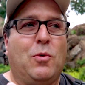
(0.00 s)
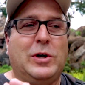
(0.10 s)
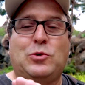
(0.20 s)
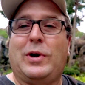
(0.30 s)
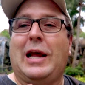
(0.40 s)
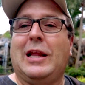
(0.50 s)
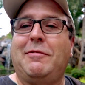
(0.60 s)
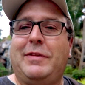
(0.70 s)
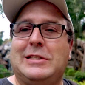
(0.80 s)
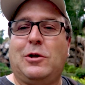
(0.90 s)
Which what I
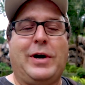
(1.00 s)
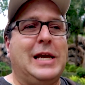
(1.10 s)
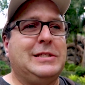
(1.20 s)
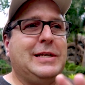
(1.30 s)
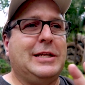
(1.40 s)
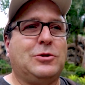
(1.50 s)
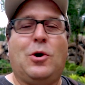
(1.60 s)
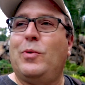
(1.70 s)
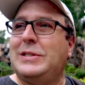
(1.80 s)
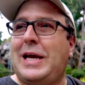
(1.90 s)
love of this location that it's
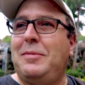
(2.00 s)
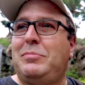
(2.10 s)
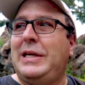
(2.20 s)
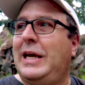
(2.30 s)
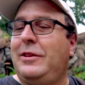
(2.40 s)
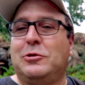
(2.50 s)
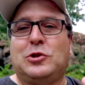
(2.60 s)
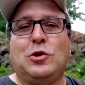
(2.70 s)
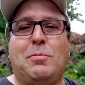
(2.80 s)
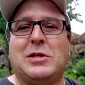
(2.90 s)
always empty and there's
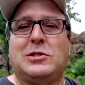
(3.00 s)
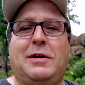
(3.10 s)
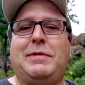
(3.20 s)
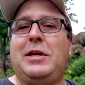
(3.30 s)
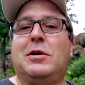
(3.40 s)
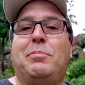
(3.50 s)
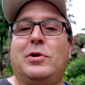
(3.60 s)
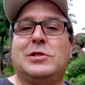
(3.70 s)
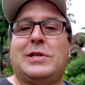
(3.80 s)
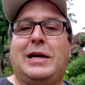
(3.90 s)
so much stuff that you can
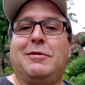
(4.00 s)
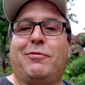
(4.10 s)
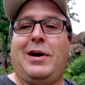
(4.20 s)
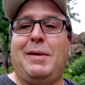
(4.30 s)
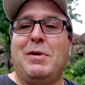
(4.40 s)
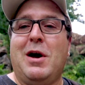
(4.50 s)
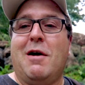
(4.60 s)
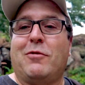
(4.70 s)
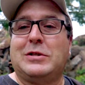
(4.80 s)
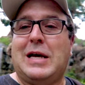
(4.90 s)
put inside the frame.
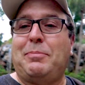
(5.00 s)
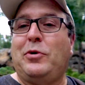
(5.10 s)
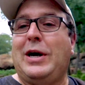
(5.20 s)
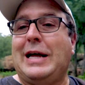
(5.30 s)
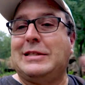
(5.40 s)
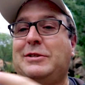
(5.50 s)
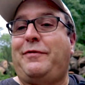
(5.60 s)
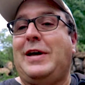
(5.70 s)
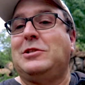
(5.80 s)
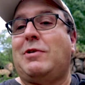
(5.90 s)
For example, you got this
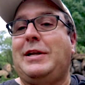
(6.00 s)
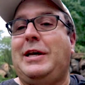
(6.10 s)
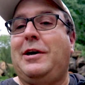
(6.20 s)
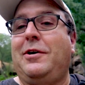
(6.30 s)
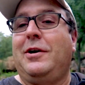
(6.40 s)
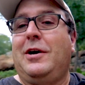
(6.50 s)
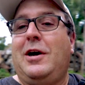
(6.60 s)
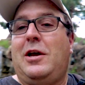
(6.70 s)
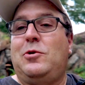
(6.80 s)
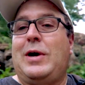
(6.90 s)
fence right here.
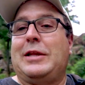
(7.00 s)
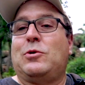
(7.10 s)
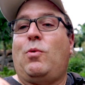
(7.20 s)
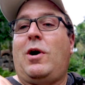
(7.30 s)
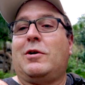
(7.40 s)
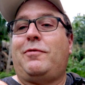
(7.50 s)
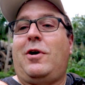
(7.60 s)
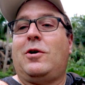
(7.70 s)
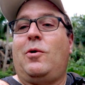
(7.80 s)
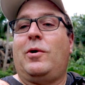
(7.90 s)
You got the
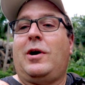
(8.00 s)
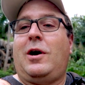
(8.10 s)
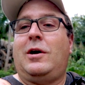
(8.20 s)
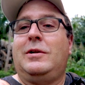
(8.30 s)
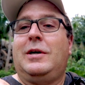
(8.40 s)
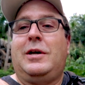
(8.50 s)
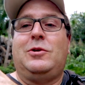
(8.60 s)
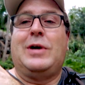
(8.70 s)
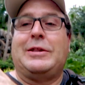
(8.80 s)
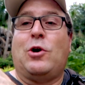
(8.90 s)
waterfall going on.
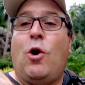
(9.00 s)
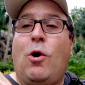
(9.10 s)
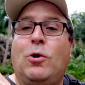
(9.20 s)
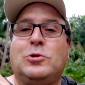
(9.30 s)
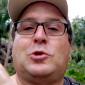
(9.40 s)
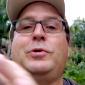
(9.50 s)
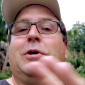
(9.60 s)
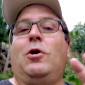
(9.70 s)
You got the whole tree